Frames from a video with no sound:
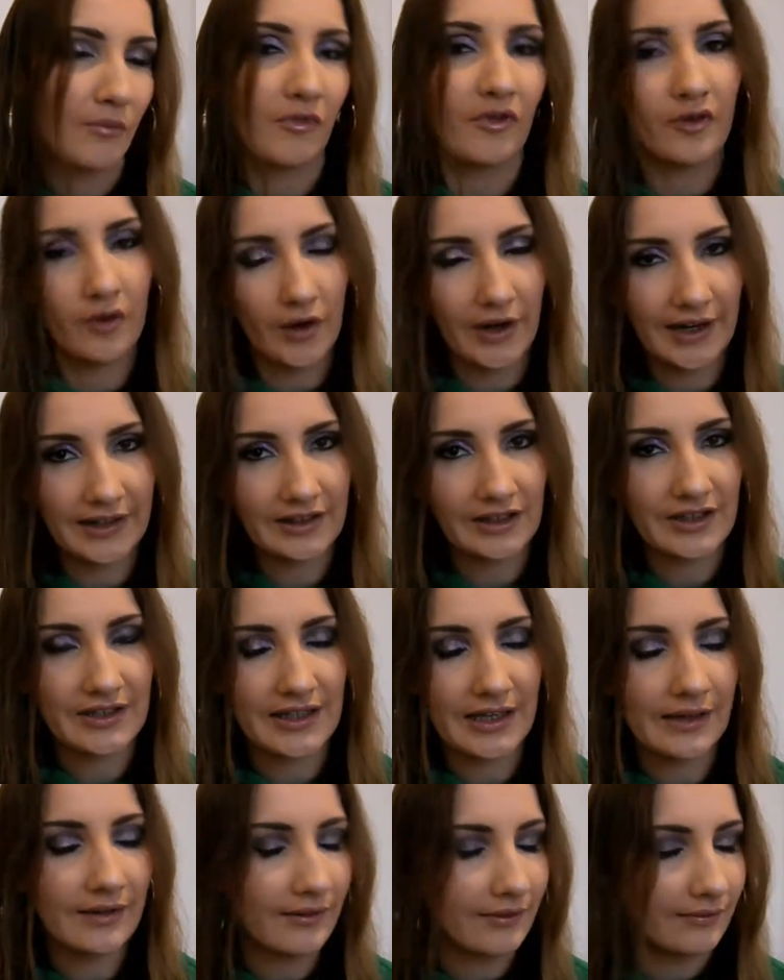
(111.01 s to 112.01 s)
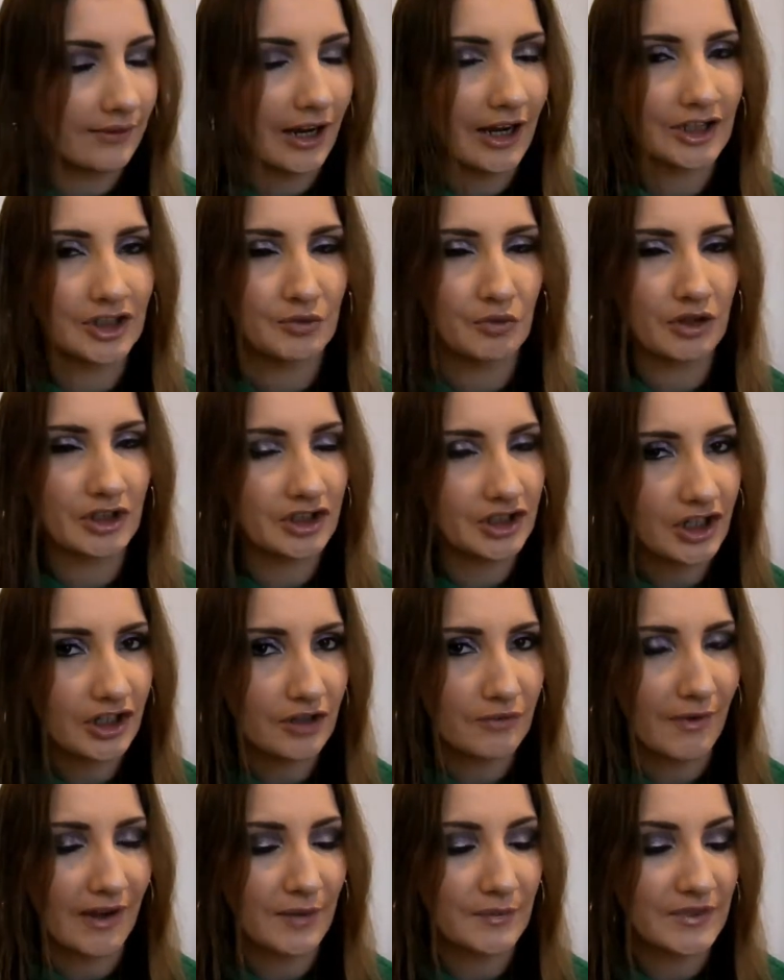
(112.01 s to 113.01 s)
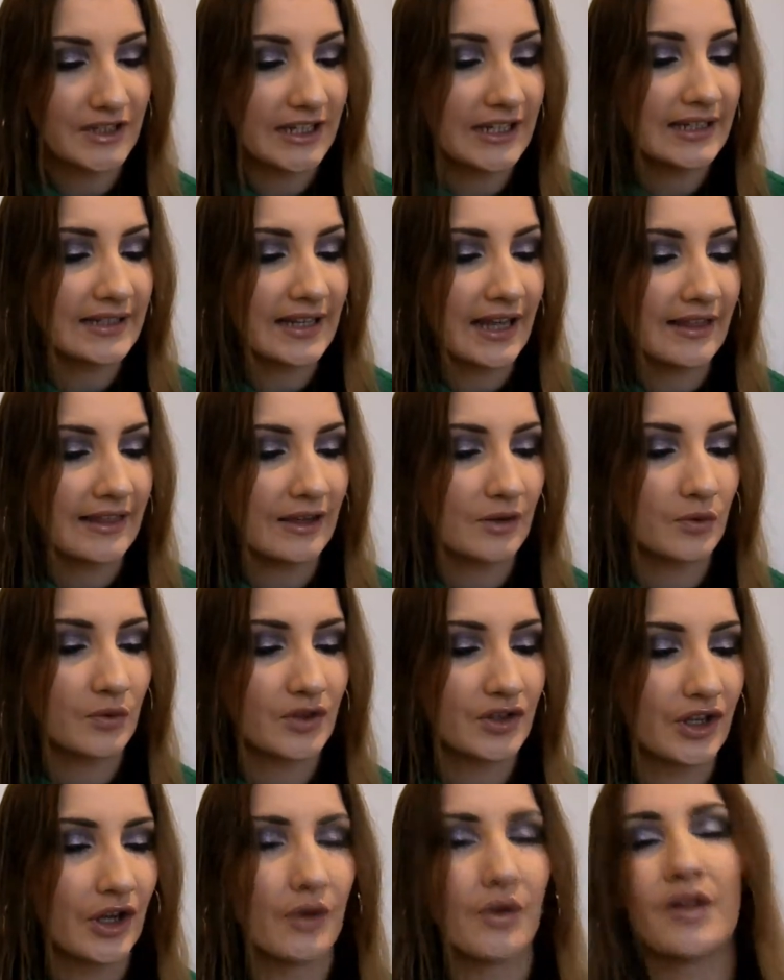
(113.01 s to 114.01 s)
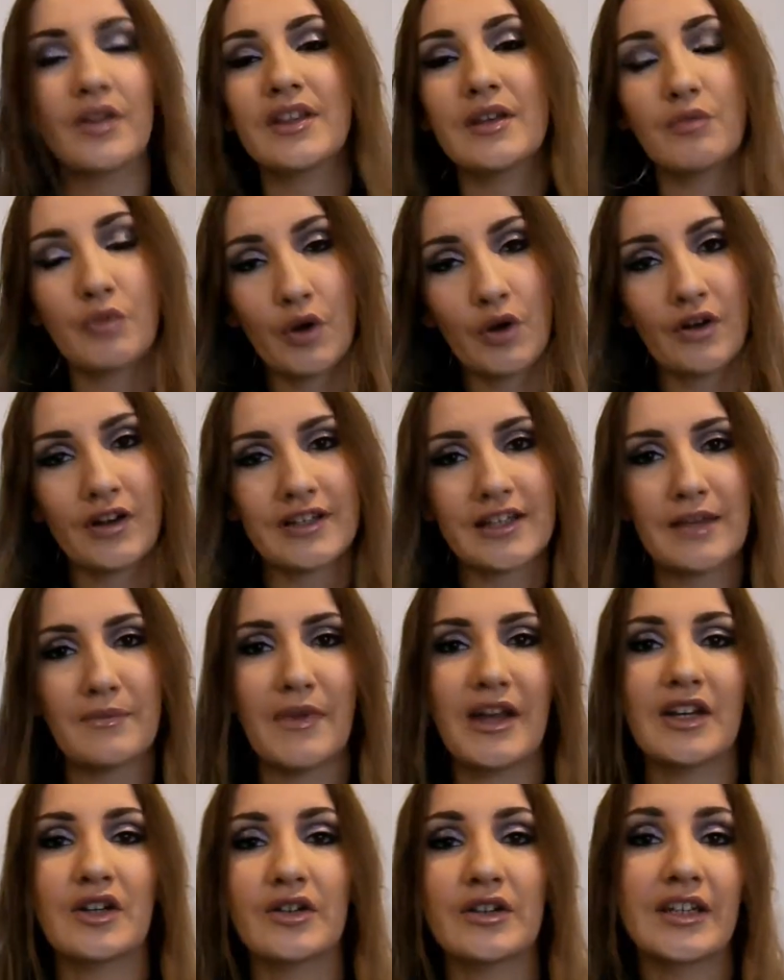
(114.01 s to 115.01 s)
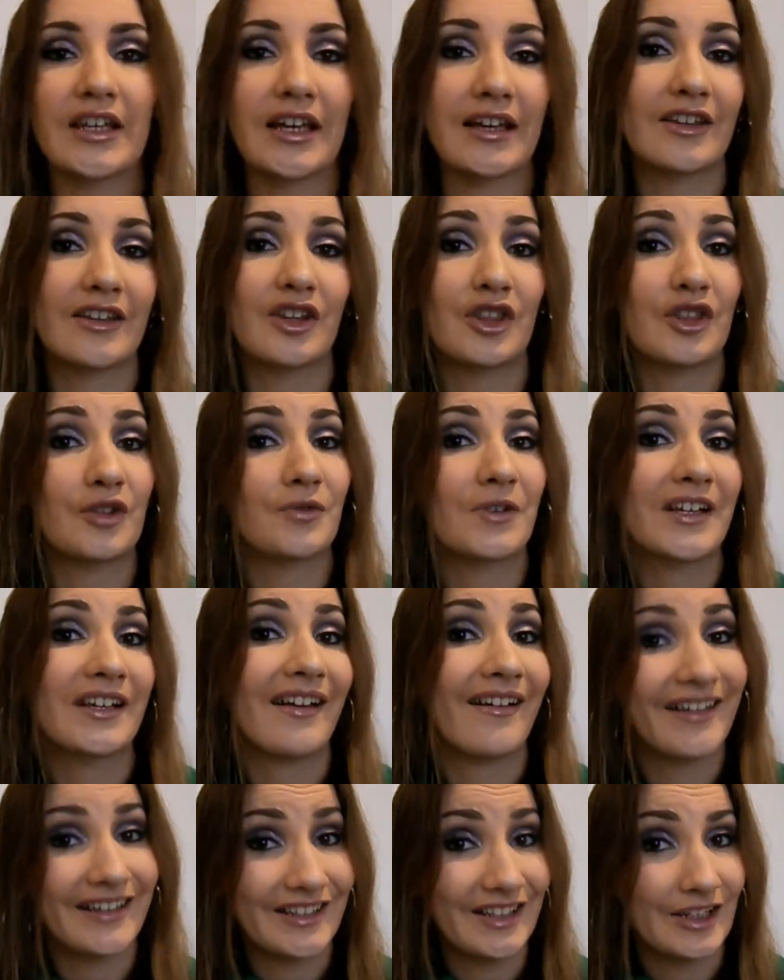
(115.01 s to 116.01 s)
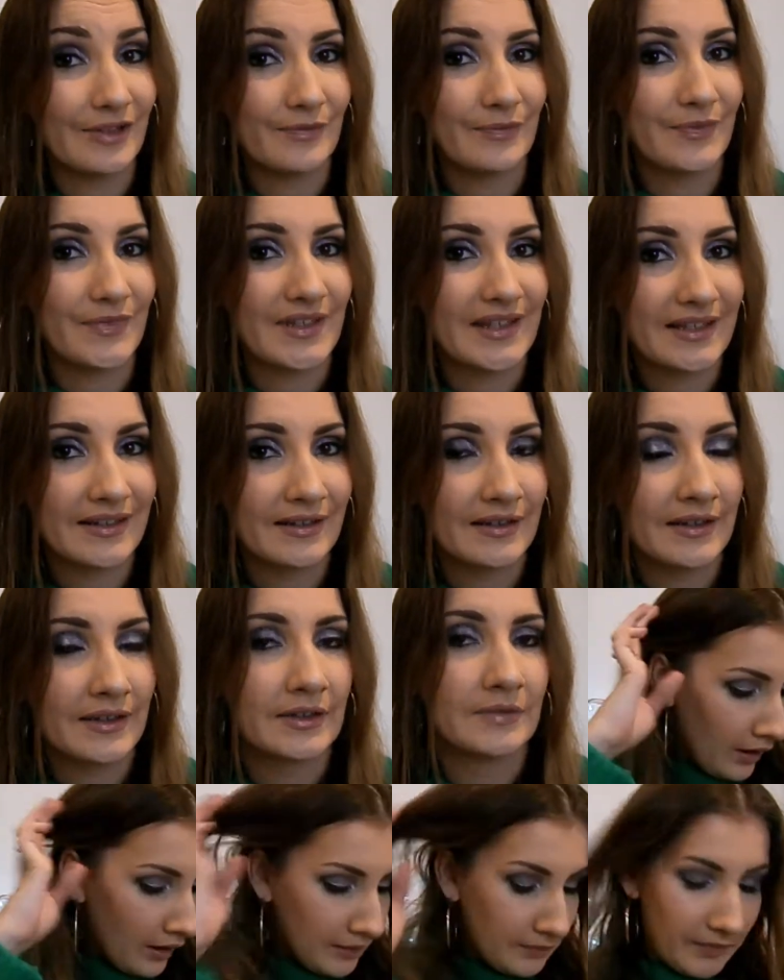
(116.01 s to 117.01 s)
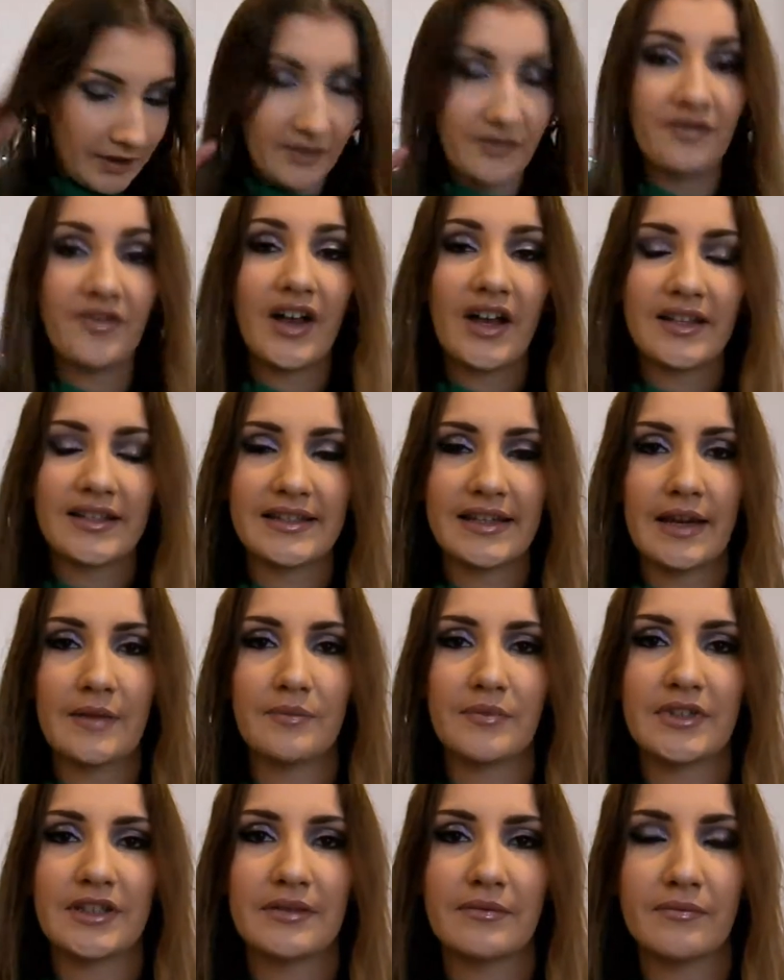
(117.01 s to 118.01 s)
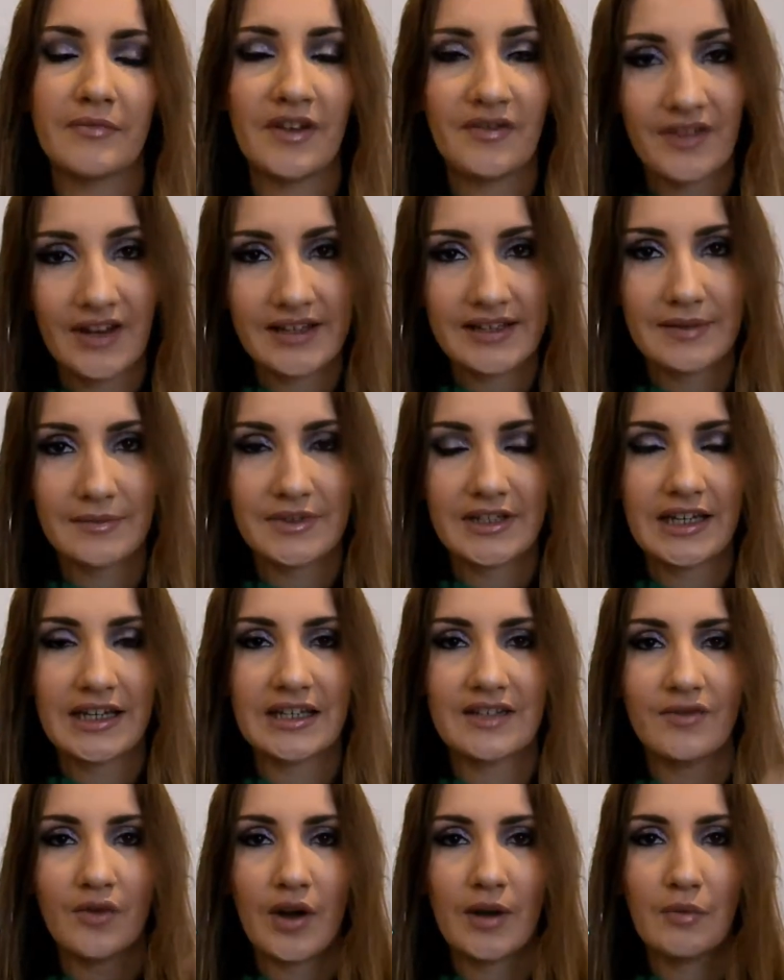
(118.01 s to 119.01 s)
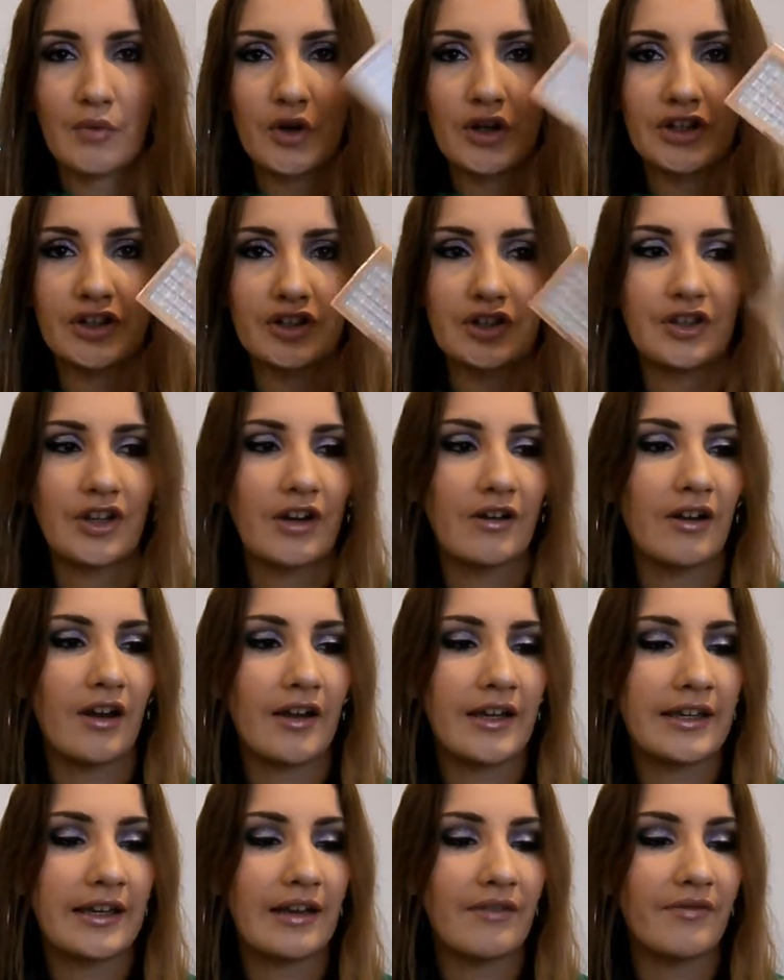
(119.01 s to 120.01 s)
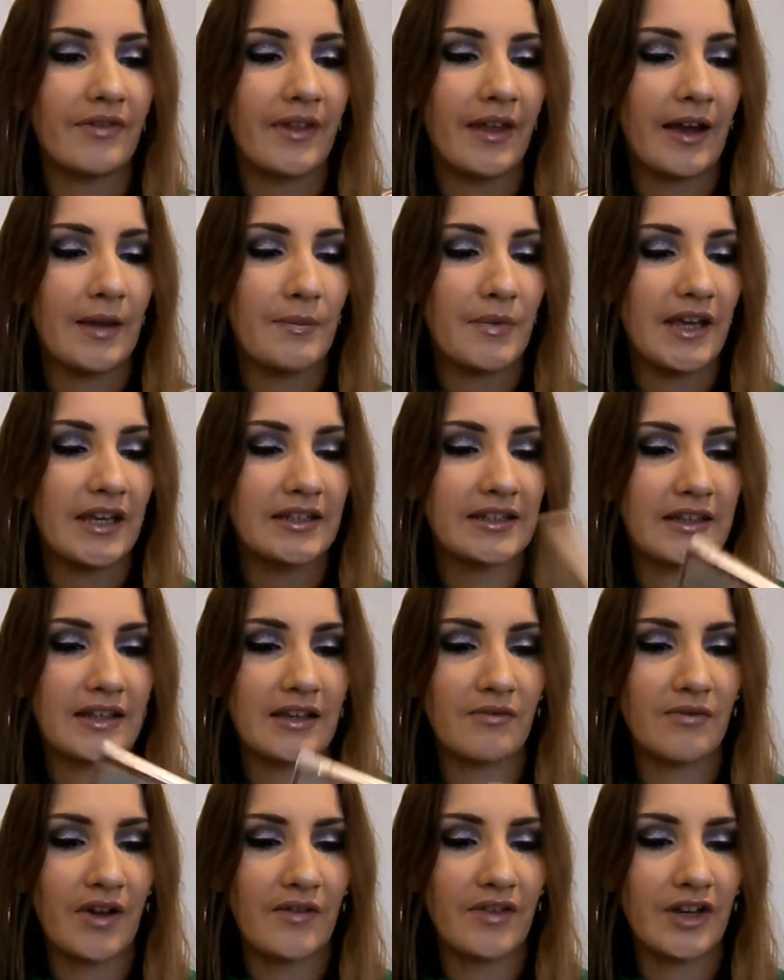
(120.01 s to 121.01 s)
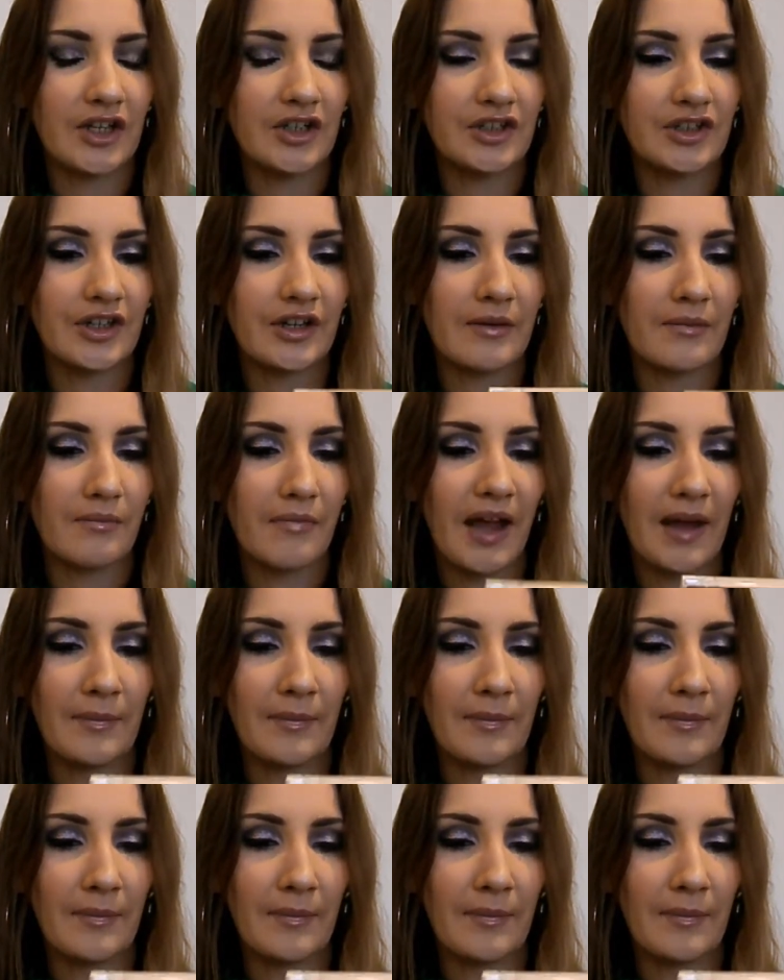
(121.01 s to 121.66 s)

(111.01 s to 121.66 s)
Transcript: before I add those in, I should probably show you my empties and then also the progress I've made on the other 3 items. My first empty is for a product you don't like, and for that I picked the Revolution Matte